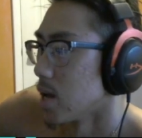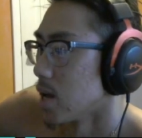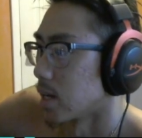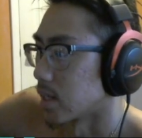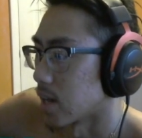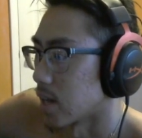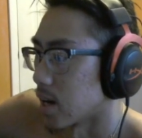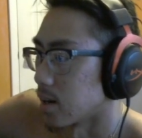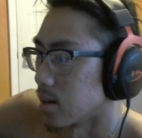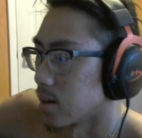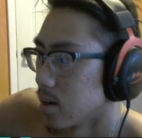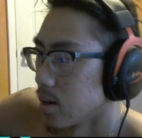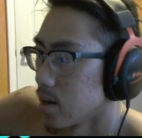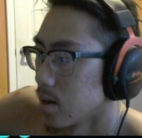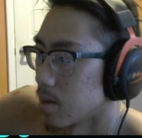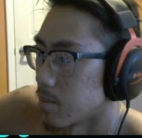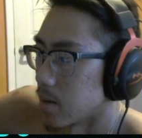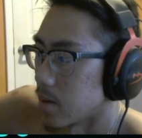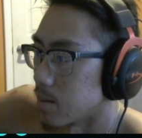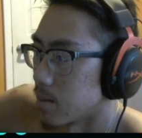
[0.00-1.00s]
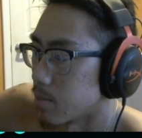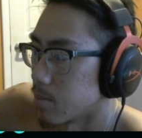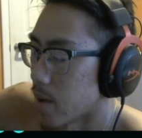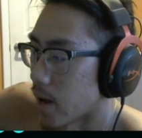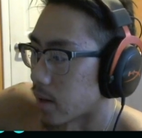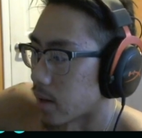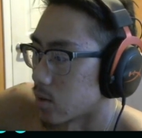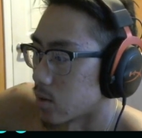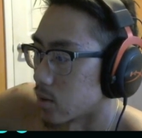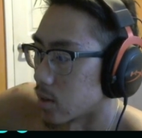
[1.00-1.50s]
get may
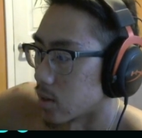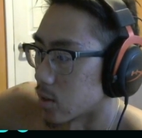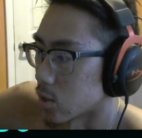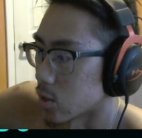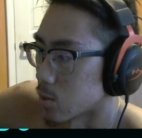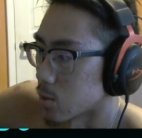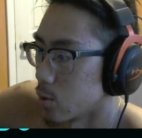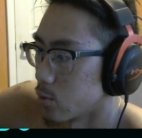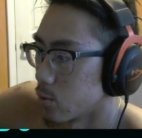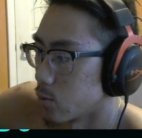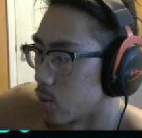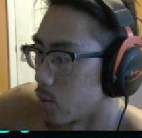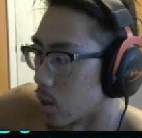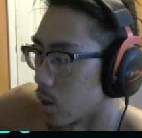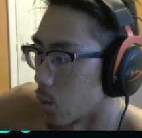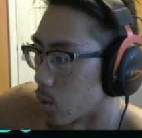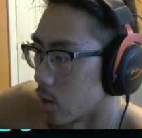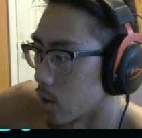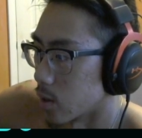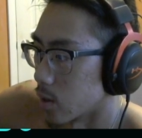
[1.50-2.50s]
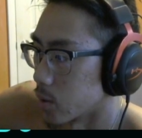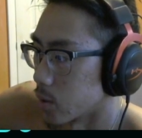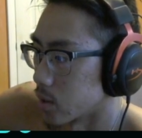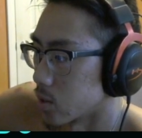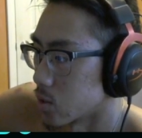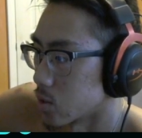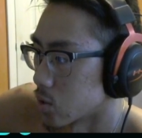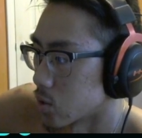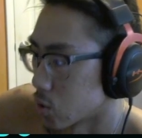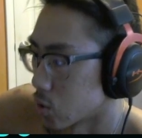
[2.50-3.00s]
impact your next move. We are aware with
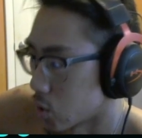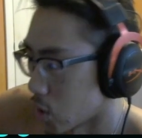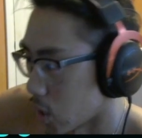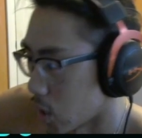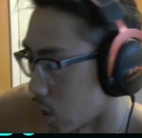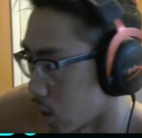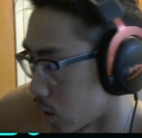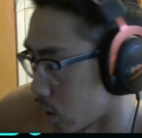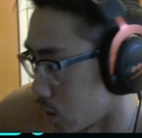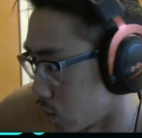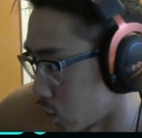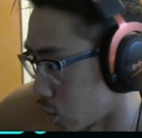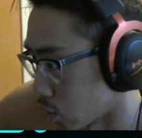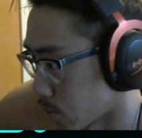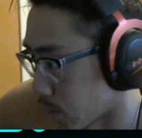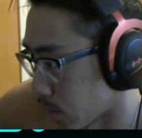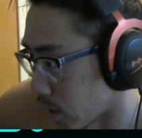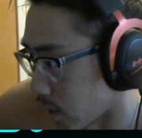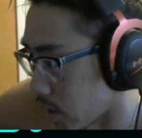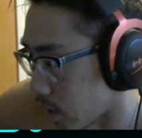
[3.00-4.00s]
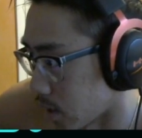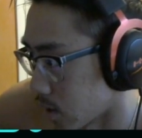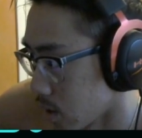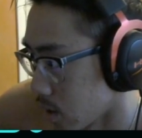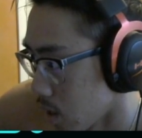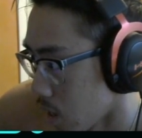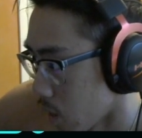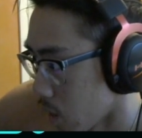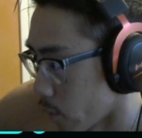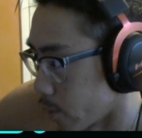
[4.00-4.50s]
this change, plague
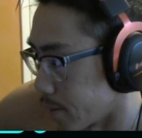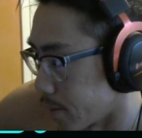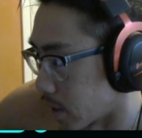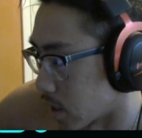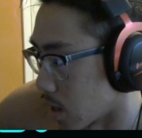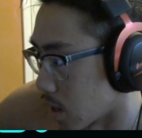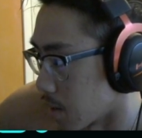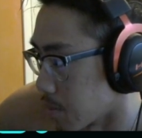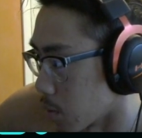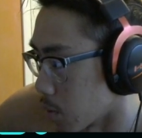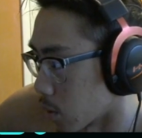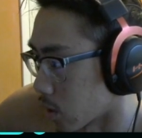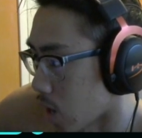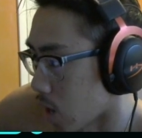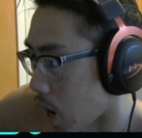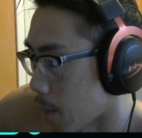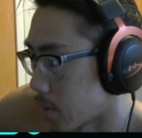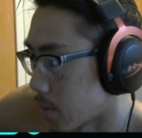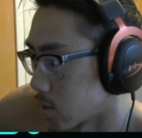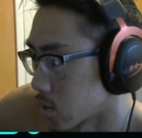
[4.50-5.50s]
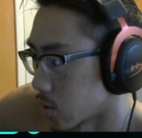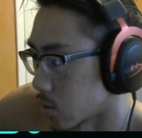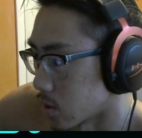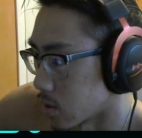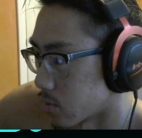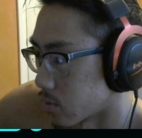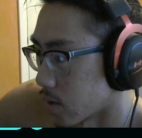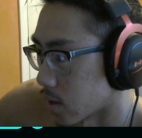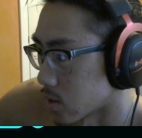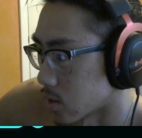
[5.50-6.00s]
would become more common, so the
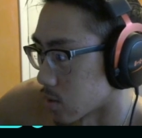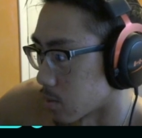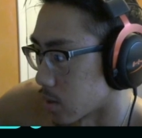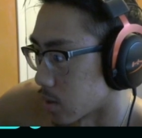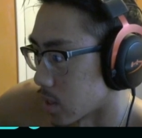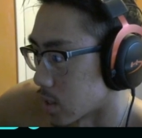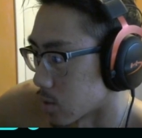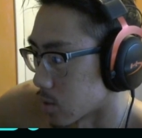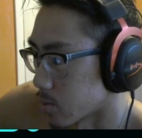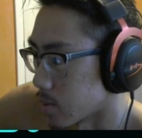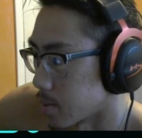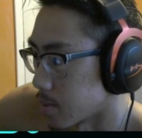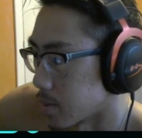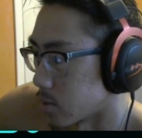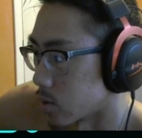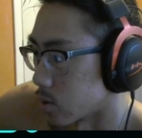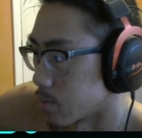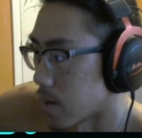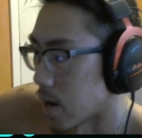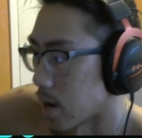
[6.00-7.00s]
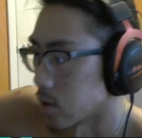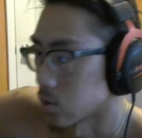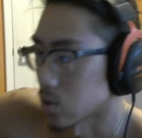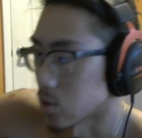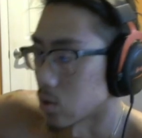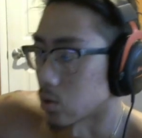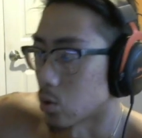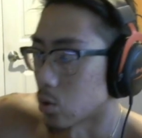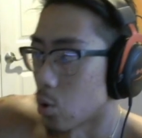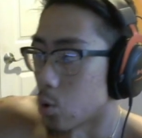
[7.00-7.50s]
effects of plagues may be rebalanced
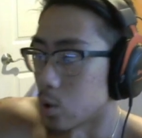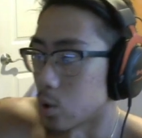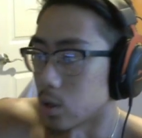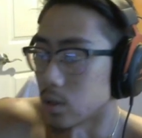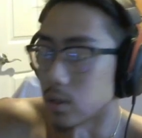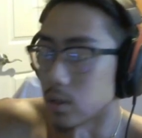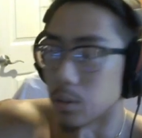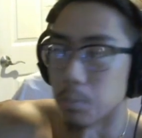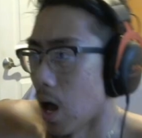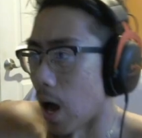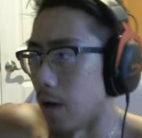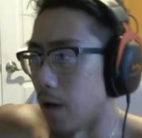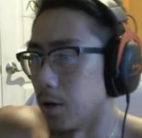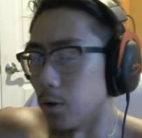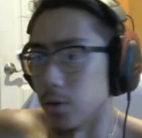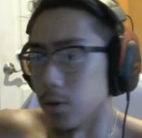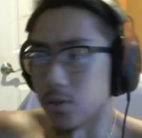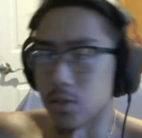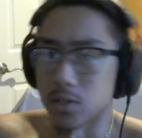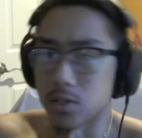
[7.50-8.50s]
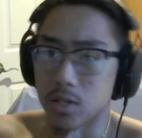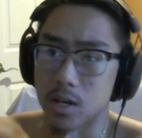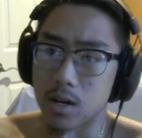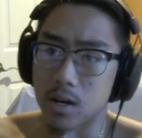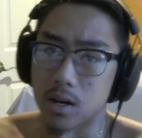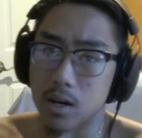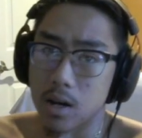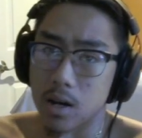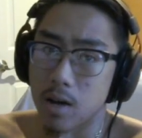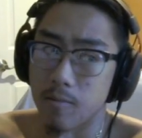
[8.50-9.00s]
accordingly. I know this is
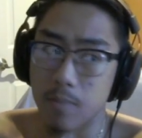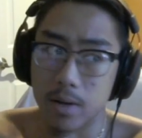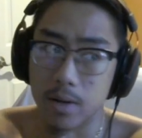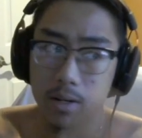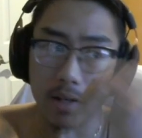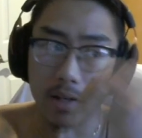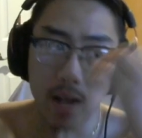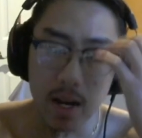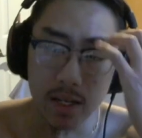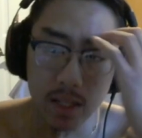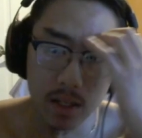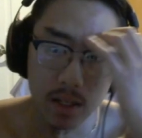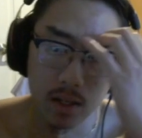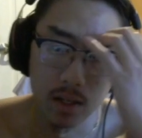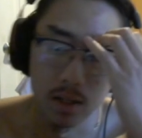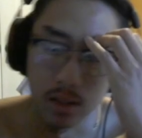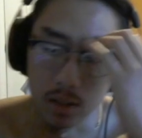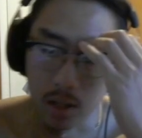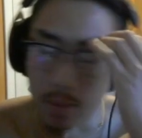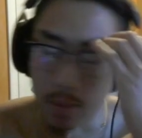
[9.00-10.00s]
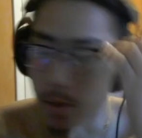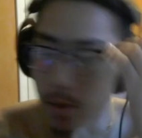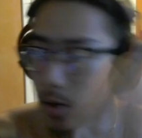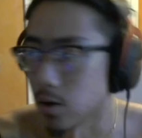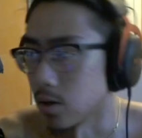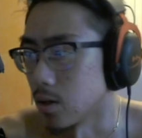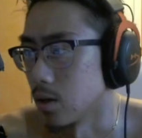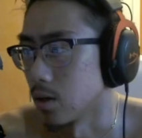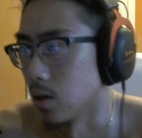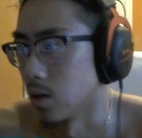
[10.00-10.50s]
have been an idea in the
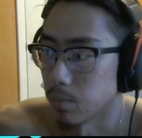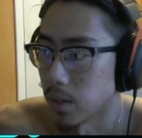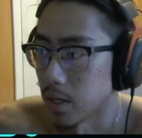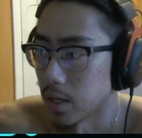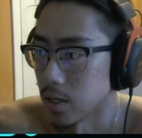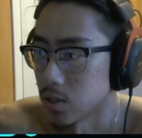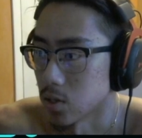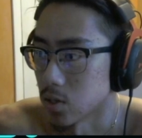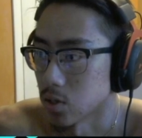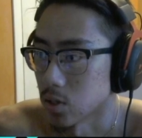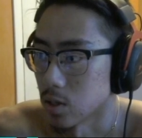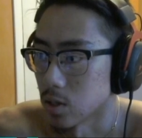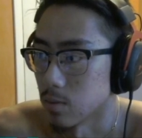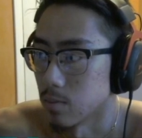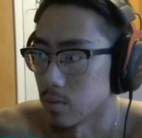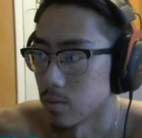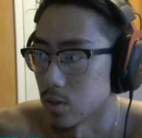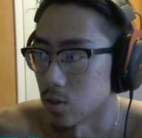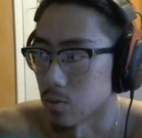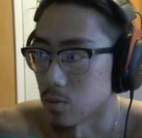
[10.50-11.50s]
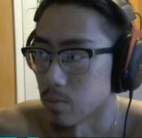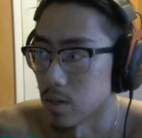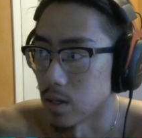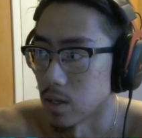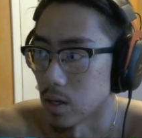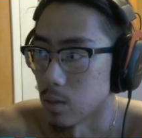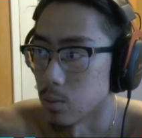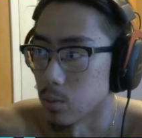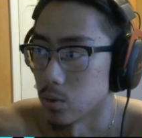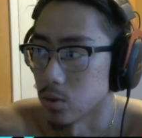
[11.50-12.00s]
community. Plague system, just being
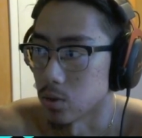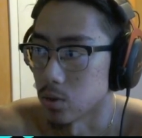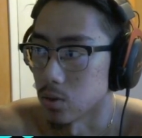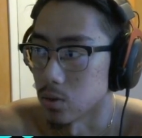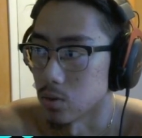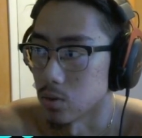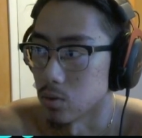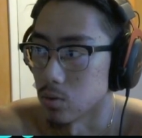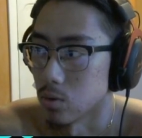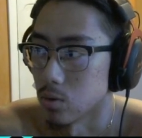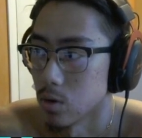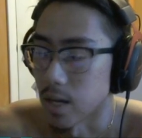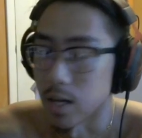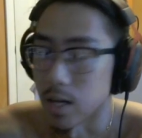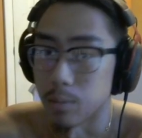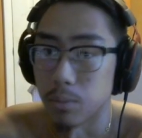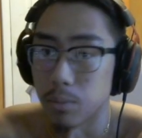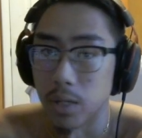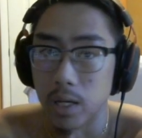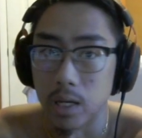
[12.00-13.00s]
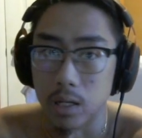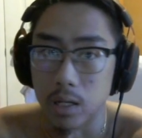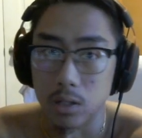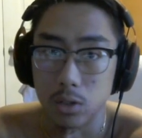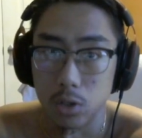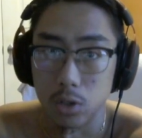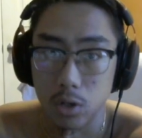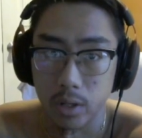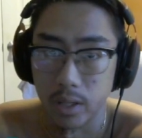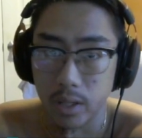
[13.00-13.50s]
able to get a plague
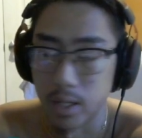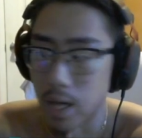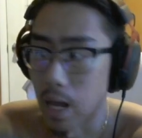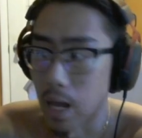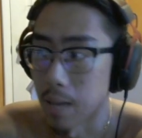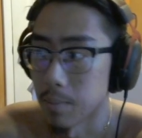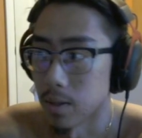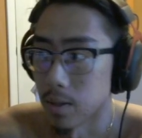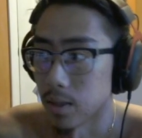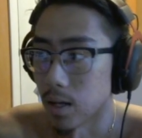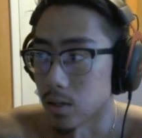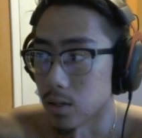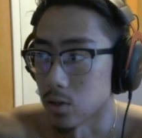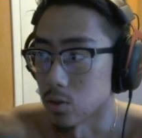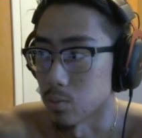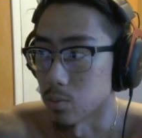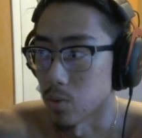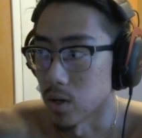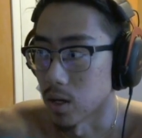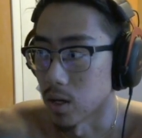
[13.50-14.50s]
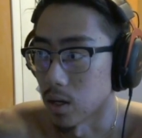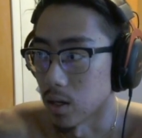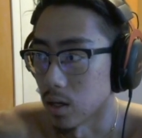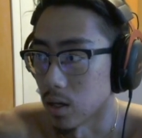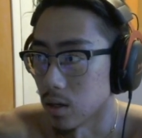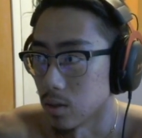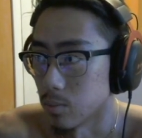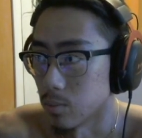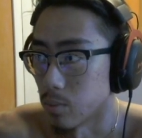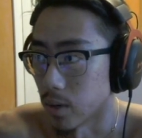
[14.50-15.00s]
during the game and not just bring
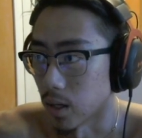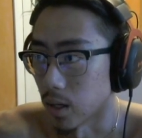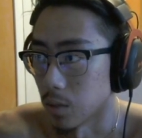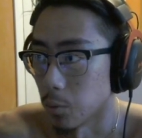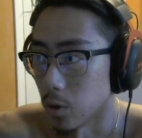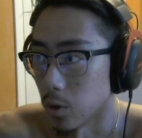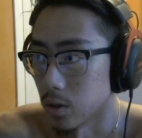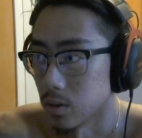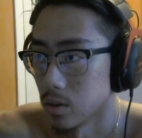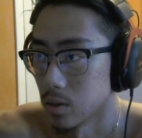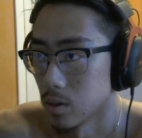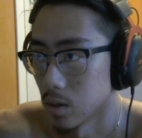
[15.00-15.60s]
in one